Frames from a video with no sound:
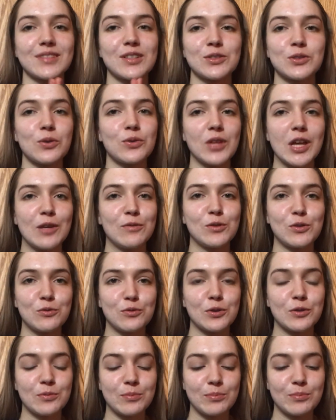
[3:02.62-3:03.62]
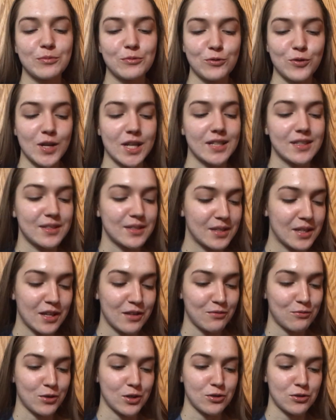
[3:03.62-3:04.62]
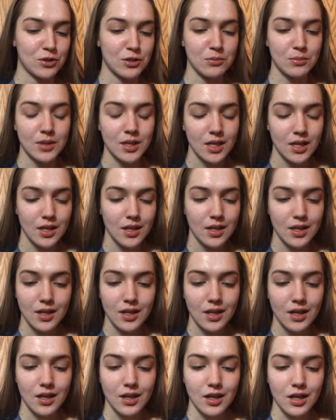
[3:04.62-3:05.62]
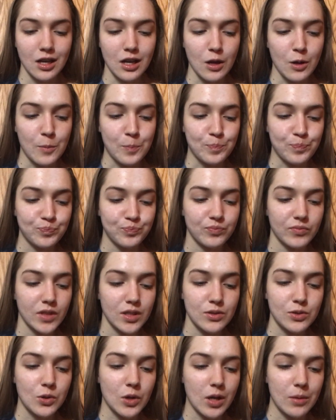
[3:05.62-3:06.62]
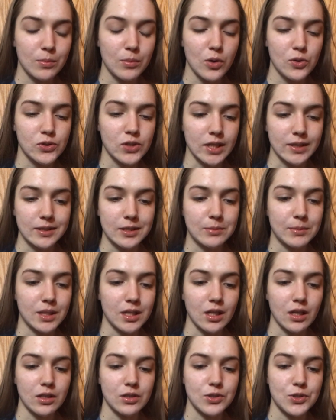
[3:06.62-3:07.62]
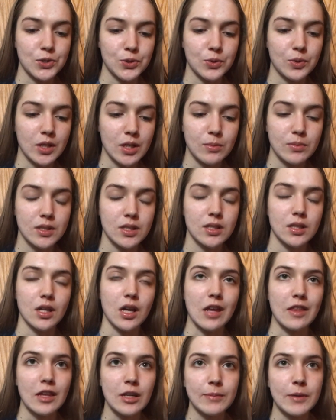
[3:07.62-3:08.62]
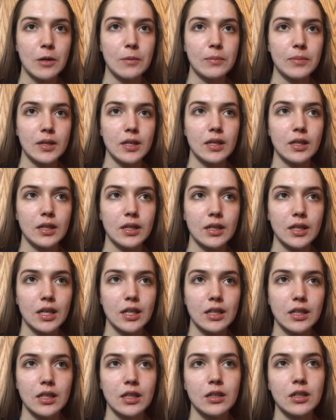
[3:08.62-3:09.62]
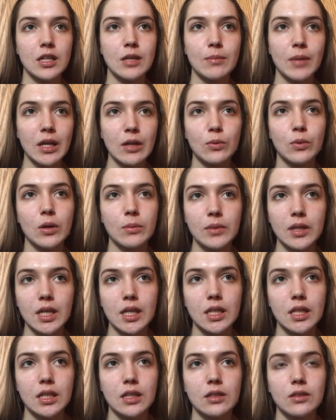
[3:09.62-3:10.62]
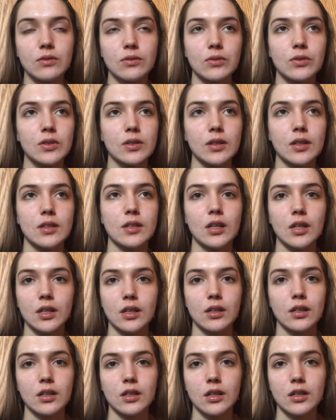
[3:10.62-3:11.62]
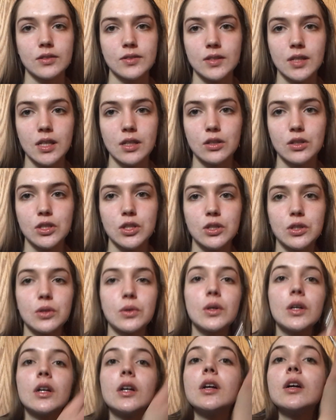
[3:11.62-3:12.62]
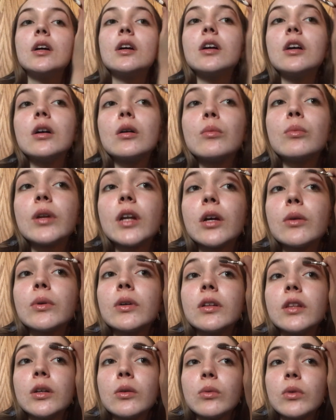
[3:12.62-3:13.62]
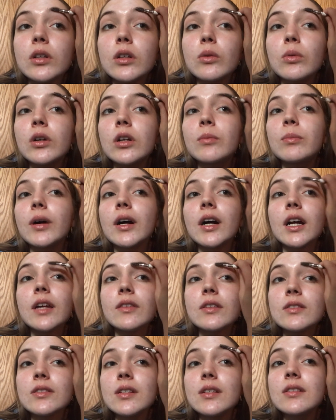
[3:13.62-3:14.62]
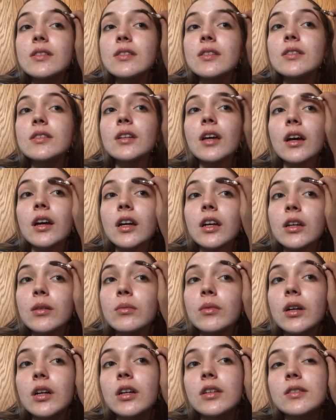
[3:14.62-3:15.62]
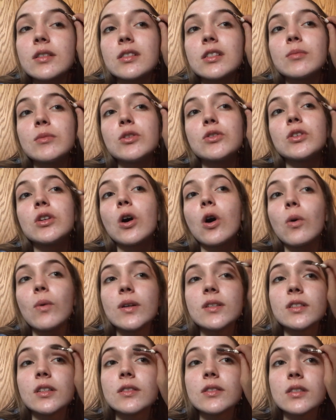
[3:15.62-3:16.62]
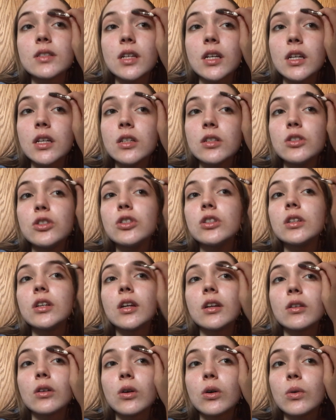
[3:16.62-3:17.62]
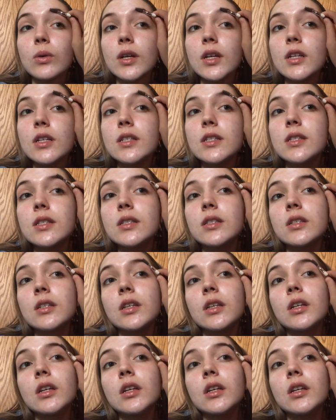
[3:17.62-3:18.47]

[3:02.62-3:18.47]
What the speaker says: So thankful for friends and friendship. So I'm most likely going to be on script. I thought about being in it. He might want me in it for like a scene or two. But I really want to work behind the scenes this time, since I'm usually always on stage and always